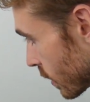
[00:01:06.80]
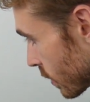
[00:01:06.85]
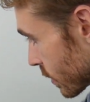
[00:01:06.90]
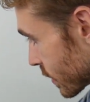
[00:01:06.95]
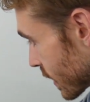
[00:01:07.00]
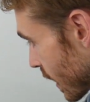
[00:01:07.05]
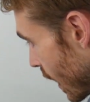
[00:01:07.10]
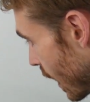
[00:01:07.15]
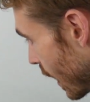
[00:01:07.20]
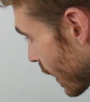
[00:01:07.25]
little
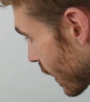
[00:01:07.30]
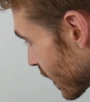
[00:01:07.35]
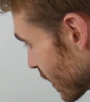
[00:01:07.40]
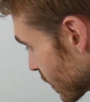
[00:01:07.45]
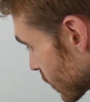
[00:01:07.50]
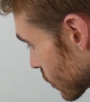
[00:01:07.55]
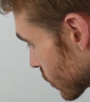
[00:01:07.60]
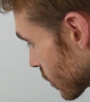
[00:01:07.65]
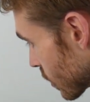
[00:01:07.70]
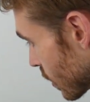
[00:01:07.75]

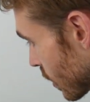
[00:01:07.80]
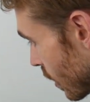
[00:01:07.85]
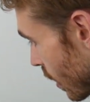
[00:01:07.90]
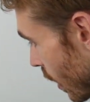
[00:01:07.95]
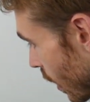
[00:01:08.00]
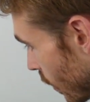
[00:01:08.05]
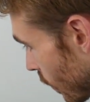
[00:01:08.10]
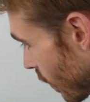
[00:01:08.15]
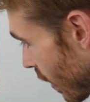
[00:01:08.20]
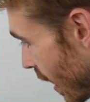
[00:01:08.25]
targets
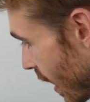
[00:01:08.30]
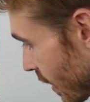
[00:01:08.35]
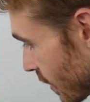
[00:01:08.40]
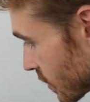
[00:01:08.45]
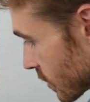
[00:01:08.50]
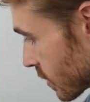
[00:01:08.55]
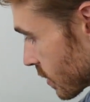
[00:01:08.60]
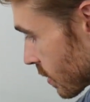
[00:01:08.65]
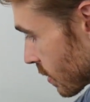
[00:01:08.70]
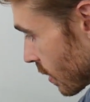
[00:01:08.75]

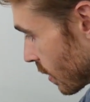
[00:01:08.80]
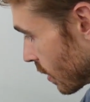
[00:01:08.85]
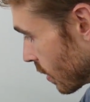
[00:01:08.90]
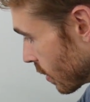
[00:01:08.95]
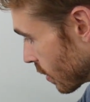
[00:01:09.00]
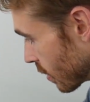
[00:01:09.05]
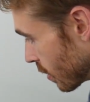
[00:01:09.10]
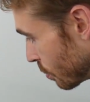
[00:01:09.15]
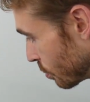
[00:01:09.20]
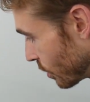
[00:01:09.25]
around
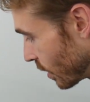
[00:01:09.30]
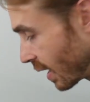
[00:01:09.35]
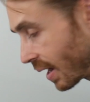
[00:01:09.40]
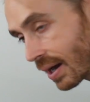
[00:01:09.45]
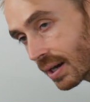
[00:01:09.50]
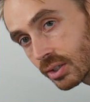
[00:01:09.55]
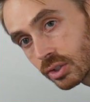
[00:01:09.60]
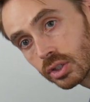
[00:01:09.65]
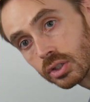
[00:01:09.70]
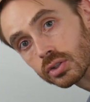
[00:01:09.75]
the, the
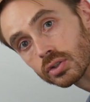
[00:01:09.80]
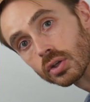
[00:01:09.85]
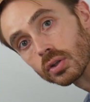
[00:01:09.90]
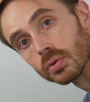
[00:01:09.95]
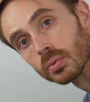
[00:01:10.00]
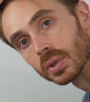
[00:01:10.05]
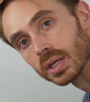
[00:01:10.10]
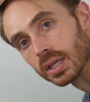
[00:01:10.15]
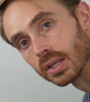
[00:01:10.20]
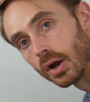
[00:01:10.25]
plaque just so
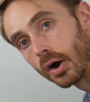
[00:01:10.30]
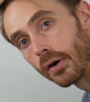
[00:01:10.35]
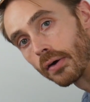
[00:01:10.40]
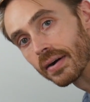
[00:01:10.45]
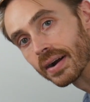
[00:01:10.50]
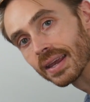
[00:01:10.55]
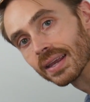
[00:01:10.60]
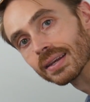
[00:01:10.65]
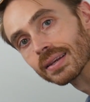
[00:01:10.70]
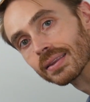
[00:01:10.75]
that we can
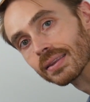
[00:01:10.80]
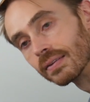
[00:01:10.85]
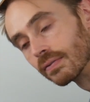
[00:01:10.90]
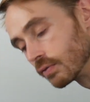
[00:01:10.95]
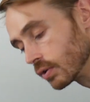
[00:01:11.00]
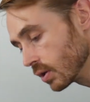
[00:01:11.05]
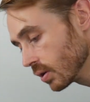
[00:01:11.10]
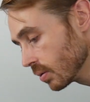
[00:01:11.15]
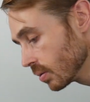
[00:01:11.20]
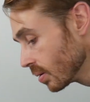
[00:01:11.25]
orient the
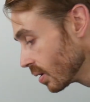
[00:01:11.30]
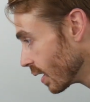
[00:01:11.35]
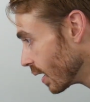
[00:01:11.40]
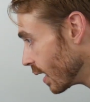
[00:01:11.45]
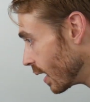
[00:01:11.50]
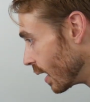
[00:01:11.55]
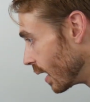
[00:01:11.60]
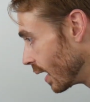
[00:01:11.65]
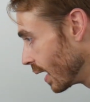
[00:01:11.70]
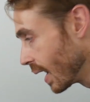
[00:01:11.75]
view.
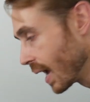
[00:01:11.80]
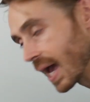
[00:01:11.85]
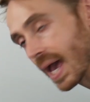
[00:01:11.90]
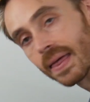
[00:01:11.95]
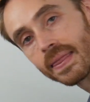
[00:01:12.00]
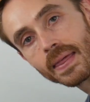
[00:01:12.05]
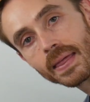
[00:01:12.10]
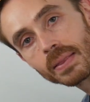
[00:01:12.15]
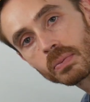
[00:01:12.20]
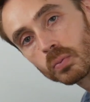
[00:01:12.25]
Uh,
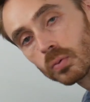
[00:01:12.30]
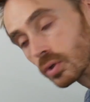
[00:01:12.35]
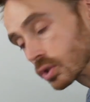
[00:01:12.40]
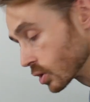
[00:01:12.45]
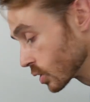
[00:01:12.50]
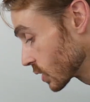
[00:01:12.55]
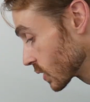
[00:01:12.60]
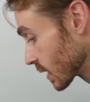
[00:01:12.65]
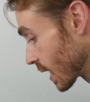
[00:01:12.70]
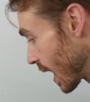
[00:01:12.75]
and then we'll
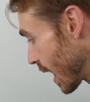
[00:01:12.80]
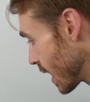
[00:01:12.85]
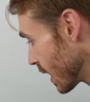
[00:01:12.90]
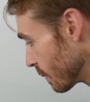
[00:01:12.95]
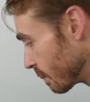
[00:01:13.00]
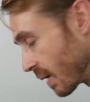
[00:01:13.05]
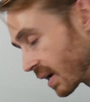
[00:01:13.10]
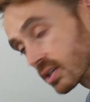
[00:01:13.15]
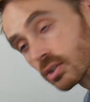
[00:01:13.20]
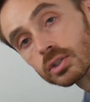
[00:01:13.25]
just scan
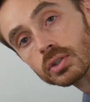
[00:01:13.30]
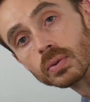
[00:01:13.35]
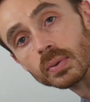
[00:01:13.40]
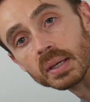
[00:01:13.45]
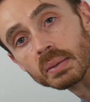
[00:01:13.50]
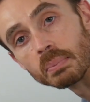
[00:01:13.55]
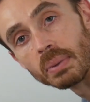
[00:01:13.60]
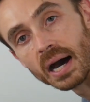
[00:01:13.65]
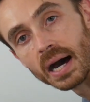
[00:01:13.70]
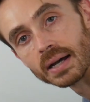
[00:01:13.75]
it by just
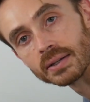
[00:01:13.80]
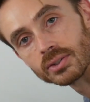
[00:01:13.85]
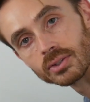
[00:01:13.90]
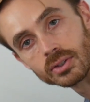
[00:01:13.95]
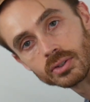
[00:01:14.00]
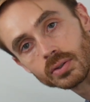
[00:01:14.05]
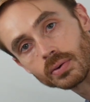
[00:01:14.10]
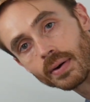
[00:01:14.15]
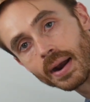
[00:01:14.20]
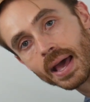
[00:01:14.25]
doing
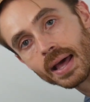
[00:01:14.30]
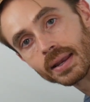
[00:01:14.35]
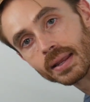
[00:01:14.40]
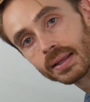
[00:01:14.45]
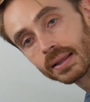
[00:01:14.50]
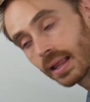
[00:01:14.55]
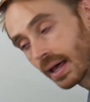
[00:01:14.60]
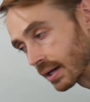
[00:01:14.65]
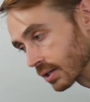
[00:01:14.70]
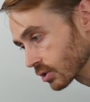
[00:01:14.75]
passes around
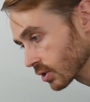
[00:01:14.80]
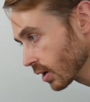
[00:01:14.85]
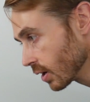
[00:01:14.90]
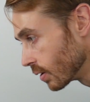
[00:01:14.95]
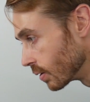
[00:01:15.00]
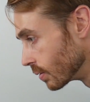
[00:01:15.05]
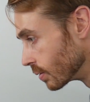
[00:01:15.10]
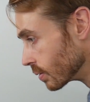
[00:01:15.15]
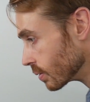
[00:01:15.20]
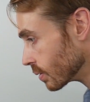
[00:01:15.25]
it like
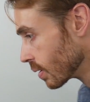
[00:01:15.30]
so.